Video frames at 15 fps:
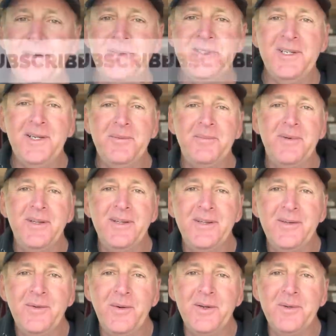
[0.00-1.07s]
what's up?
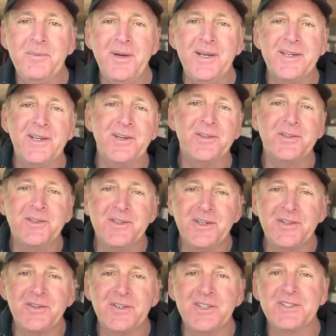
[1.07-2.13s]
Welcome back here to
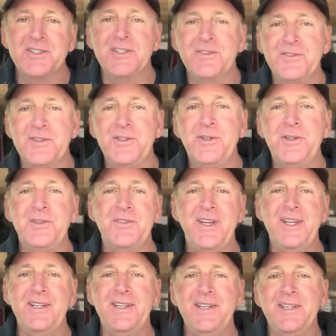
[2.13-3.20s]
another edition of Intuitive
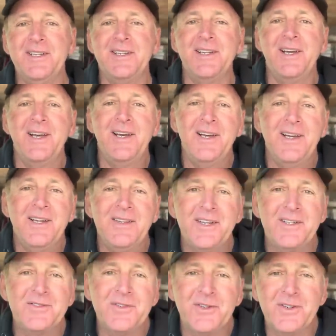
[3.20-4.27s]
Angling, and
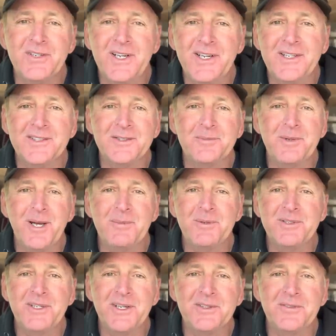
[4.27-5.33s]
thanks for taking some
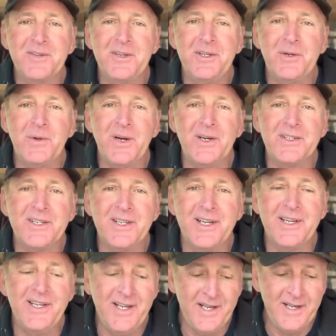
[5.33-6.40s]
time to check the video out
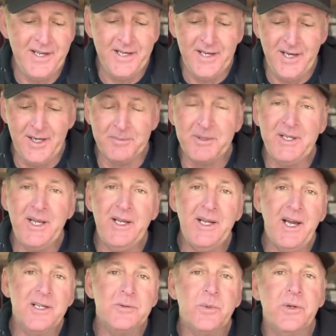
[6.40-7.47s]
today. Today,
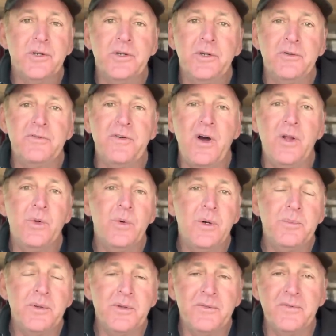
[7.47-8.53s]
guys, we're going to do a
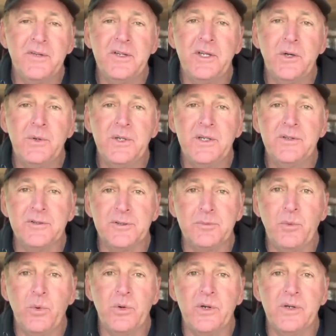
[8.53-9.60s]
follow-up on the video I did this
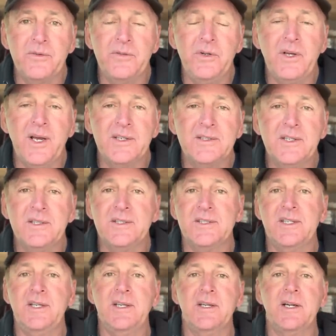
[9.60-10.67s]
morning. If you guys didn't
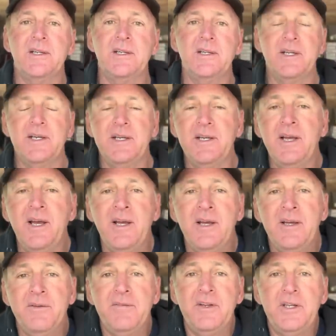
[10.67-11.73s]
see it, I did a
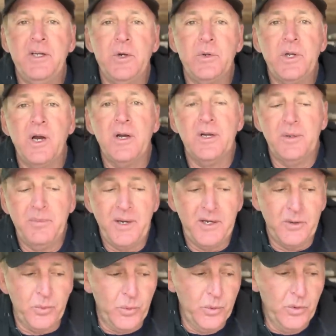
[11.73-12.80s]
video talking
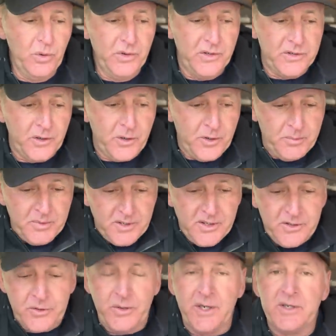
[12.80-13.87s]
about a rule that
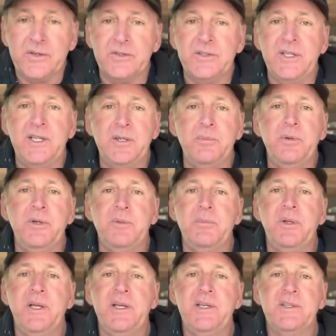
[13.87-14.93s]
tournament directors need to put in
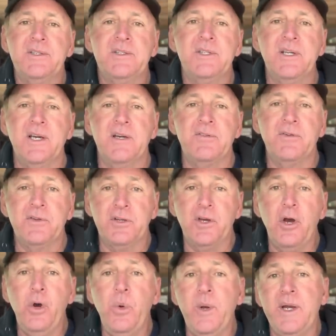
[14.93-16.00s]
place for the
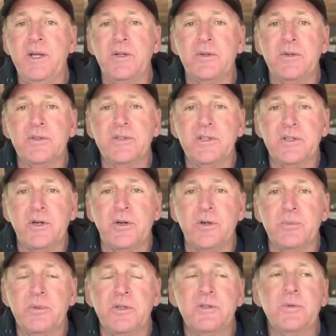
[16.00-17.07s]
co-anglers in
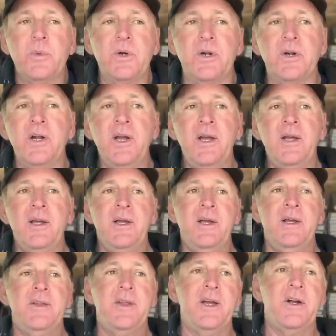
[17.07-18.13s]
tournaments where
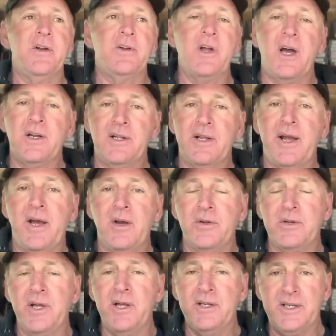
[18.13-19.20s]
they're not
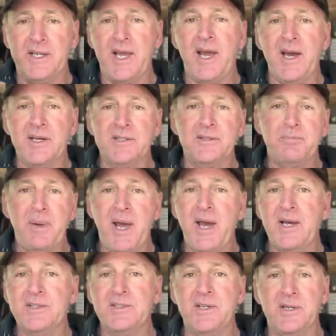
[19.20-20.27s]
allowed to cast
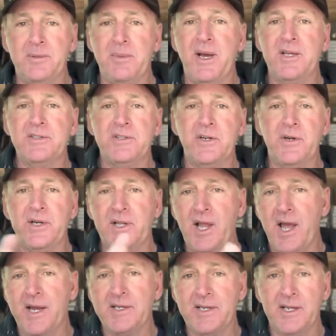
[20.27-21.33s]
past an imaginary
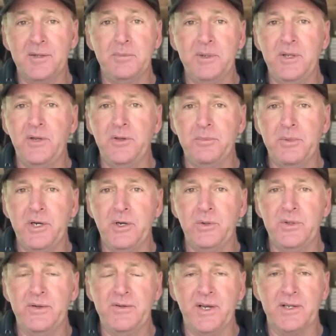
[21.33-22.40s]
line down the middle of the
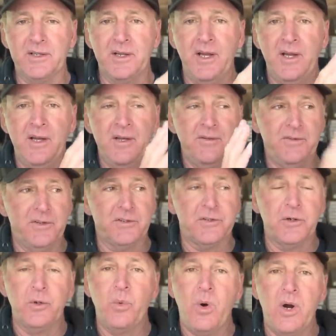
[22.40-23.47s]
boat. They've got to fish
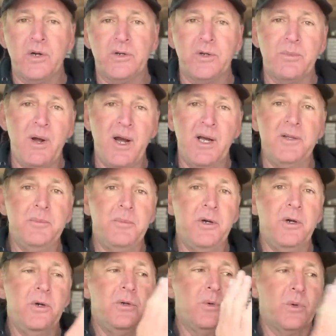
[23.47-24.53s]
their water behind the
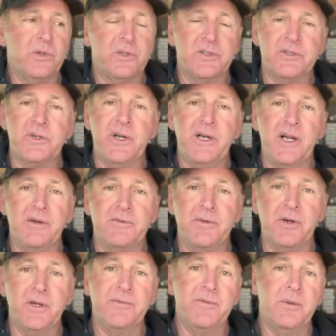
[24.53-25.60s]
boat or just straight out in
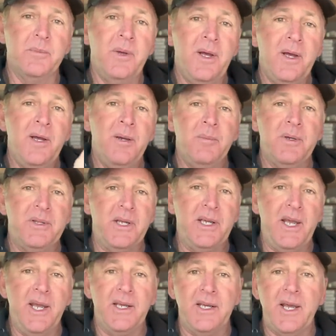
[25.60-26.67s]
front of them, but they
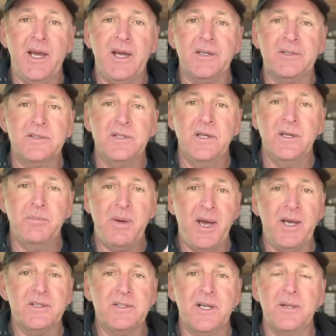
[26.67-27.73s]
can't cast
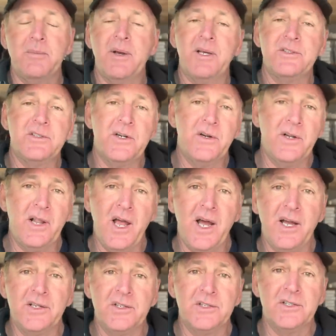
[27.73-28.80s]
past that imaginary
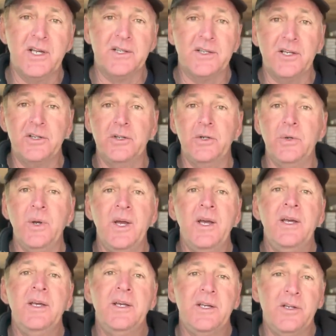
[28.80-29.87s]
line, just like they do
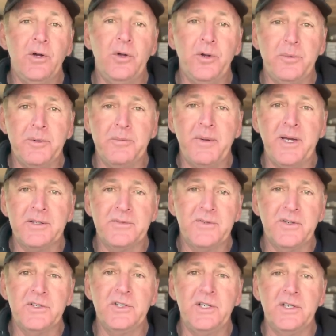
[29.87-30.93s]
in Ultimate Match
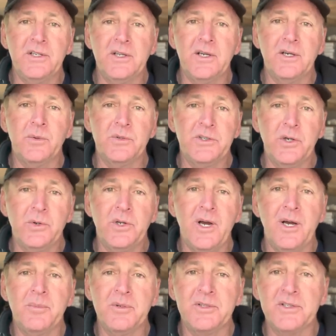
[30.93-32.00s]
Fishing with Joe
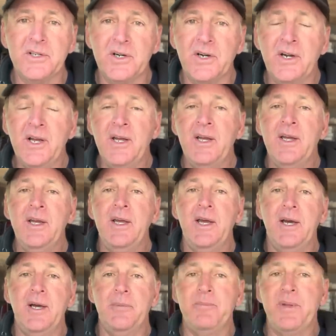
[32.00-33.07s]
Thomas there.
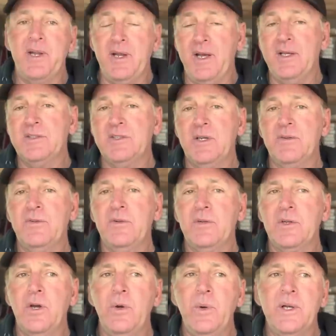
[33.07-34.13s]
And I had several
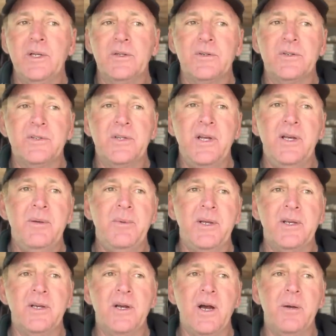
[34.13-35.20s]
co-anglers
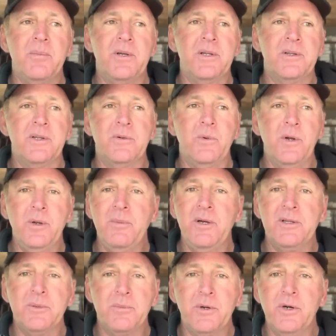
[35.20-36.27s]
make a comment that, what
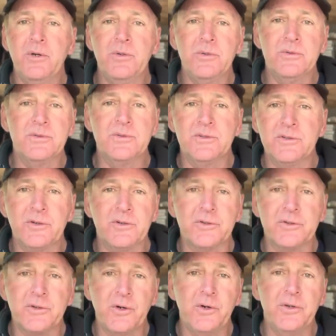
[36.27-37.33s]
about the pros
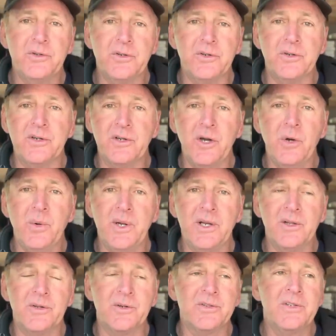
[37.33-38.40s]
screwing their
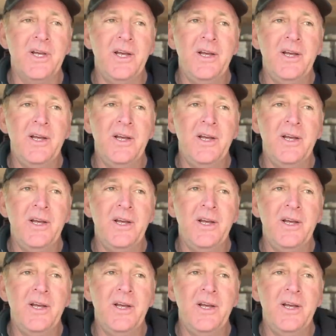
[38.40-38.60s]
co-anglers?